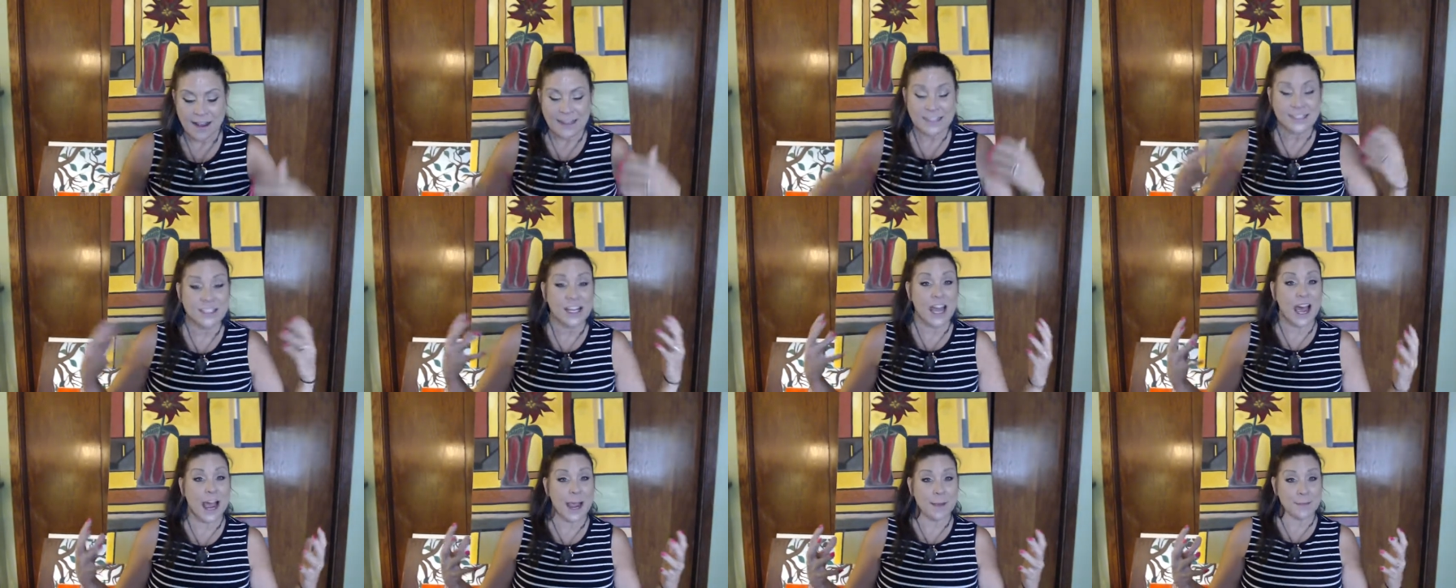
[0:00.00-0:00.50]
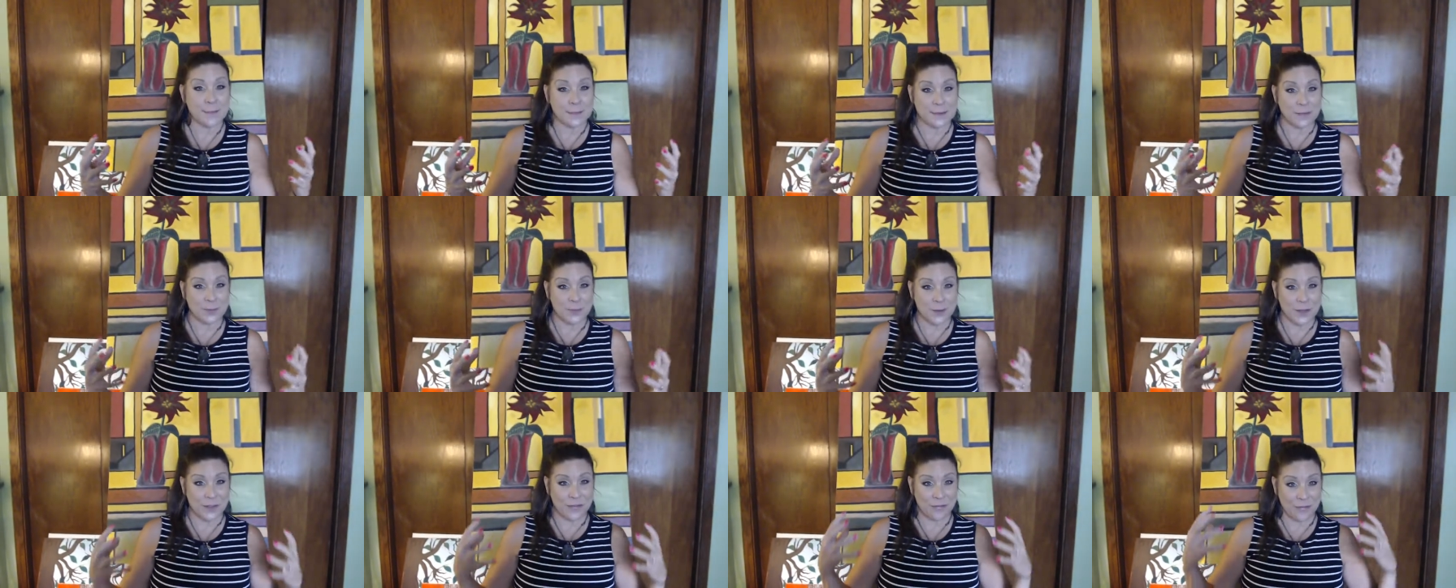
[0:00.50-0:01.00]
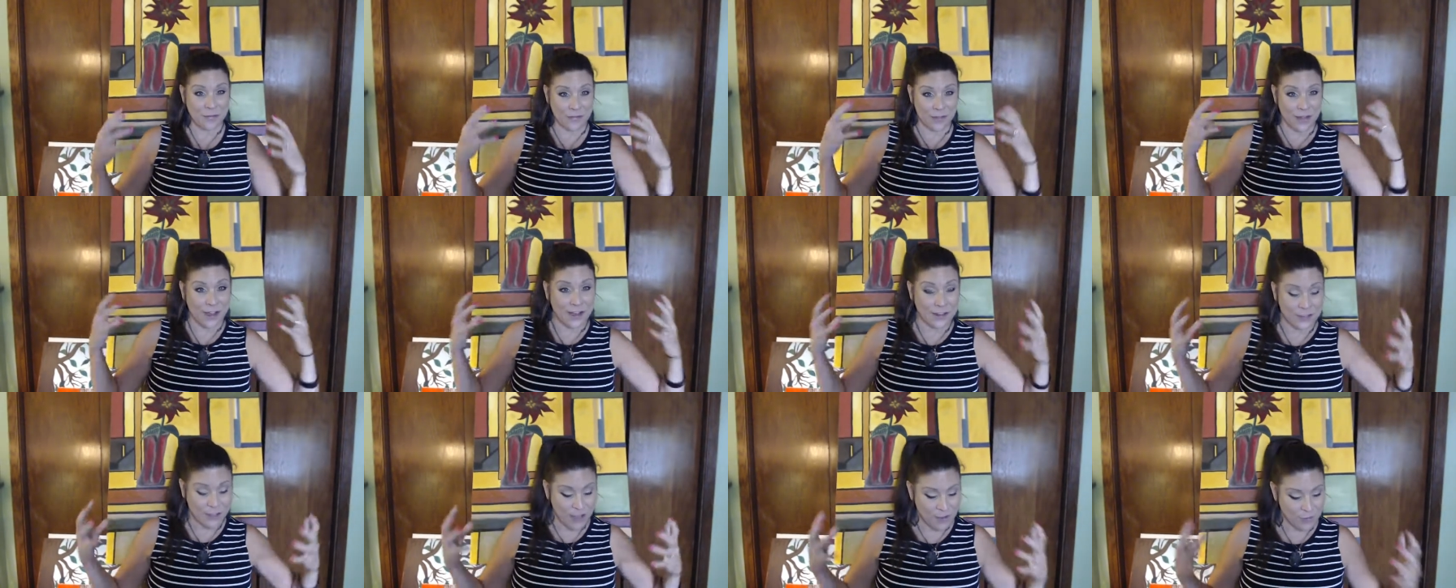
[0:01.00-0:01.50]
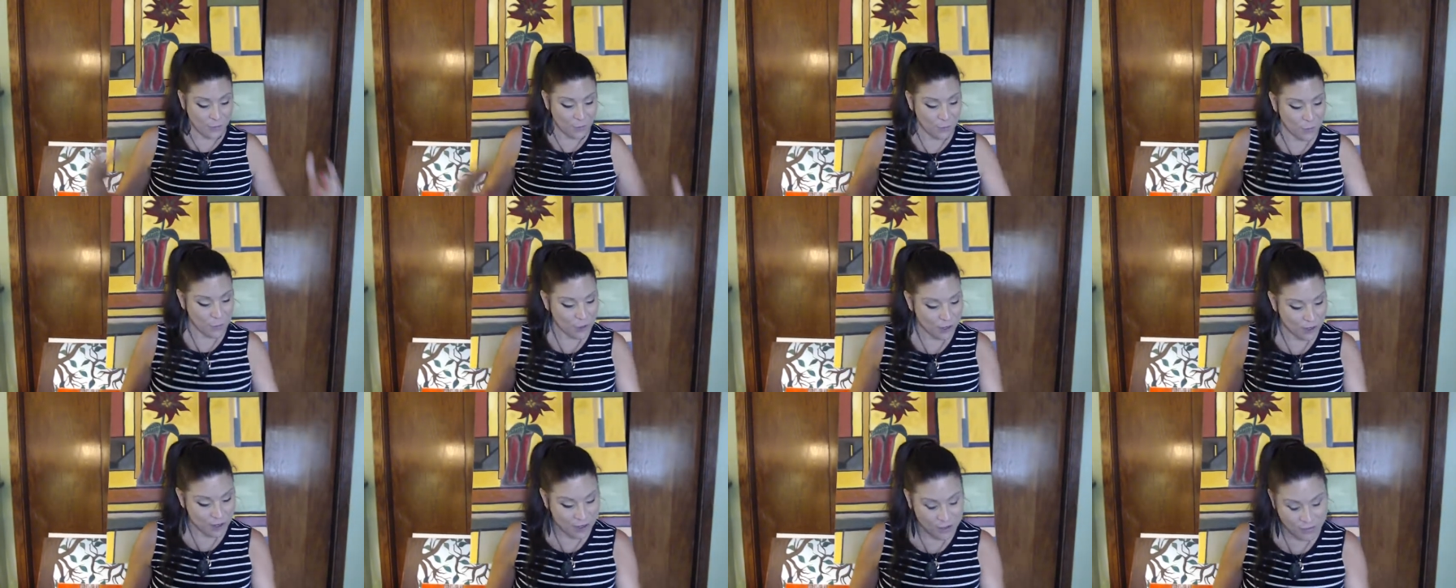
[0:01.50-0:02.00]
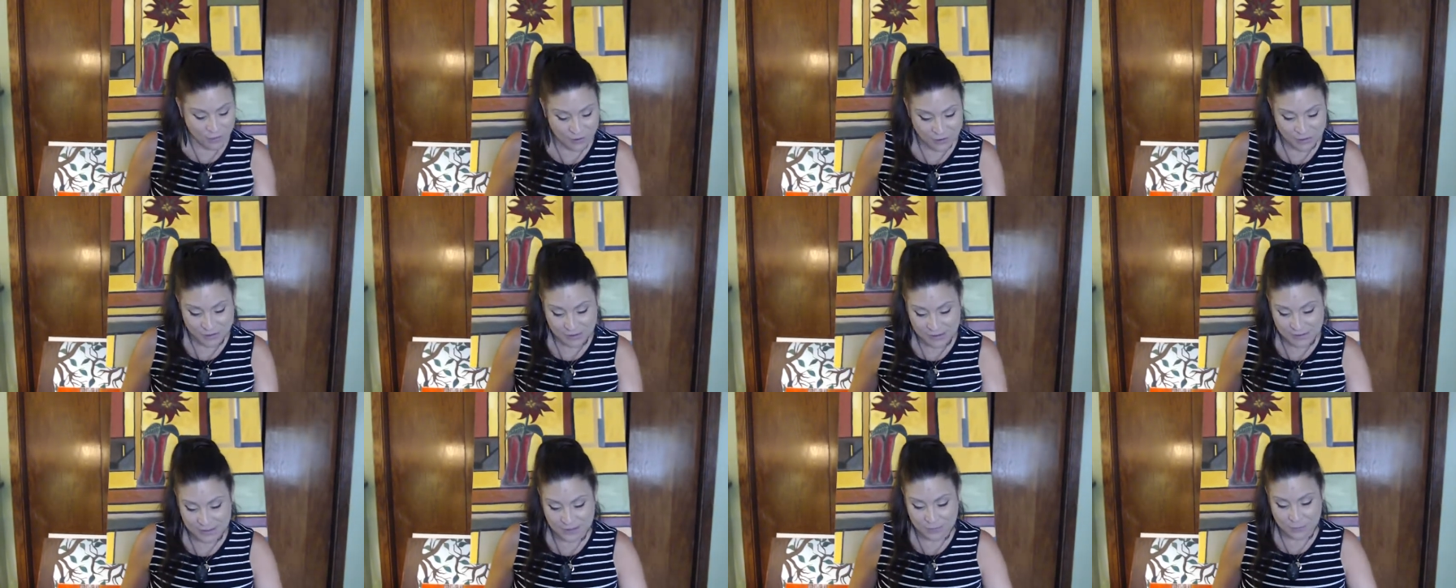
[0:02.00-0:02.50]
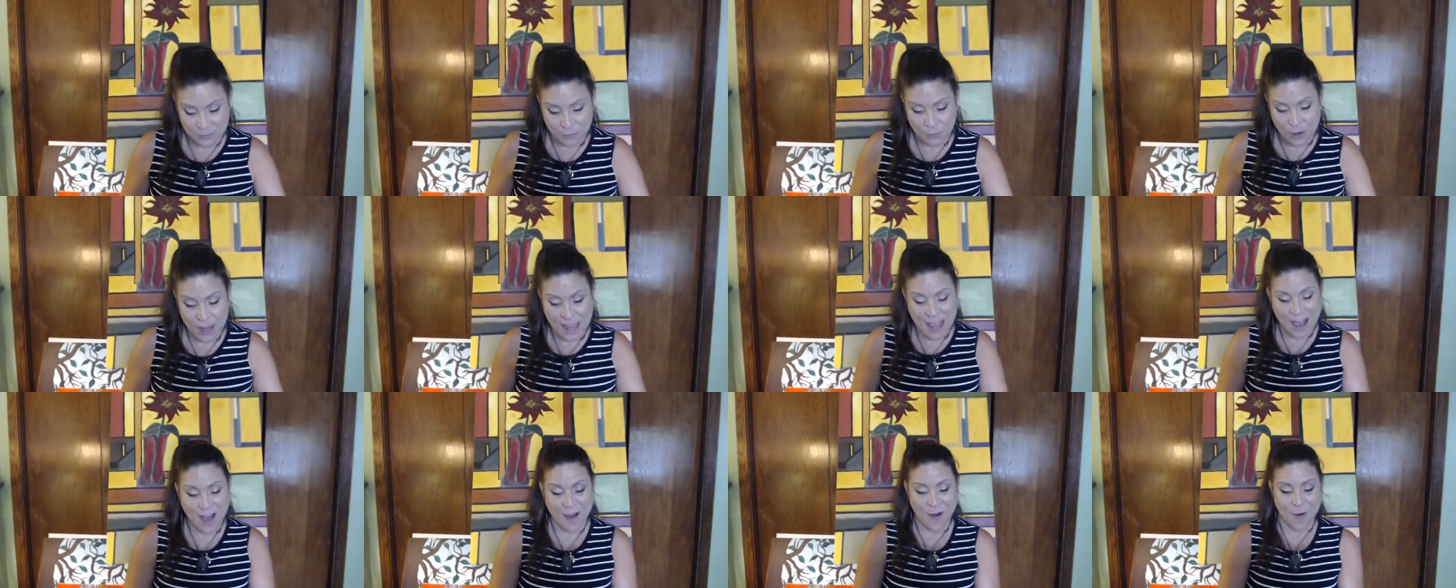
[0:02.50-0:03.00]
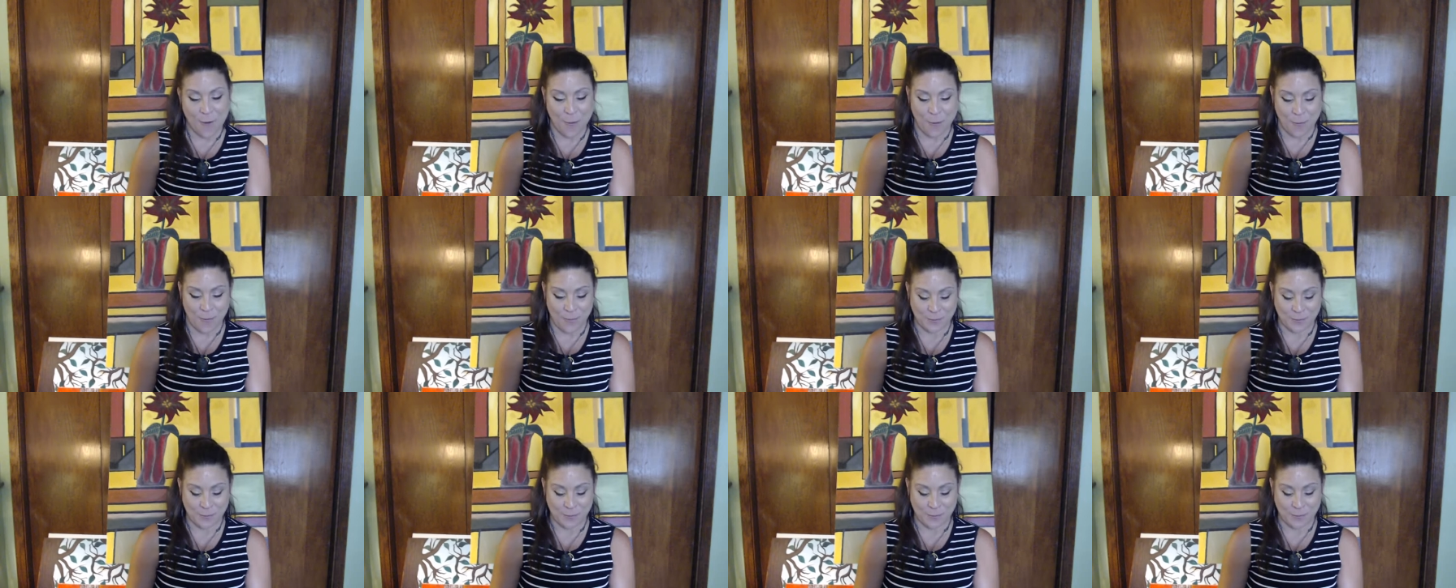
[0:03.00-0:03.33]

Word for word: times with another or others. Wow.